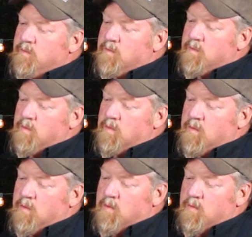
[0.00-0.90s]

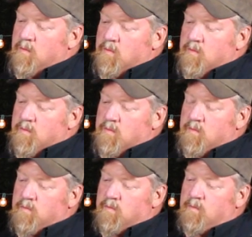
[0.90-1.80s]

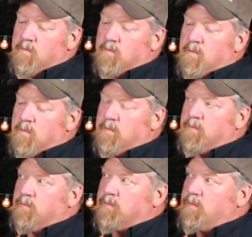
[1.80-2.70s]

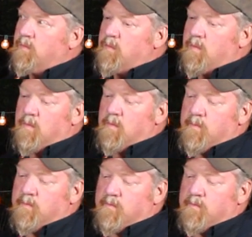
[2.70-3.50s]
(not speaking)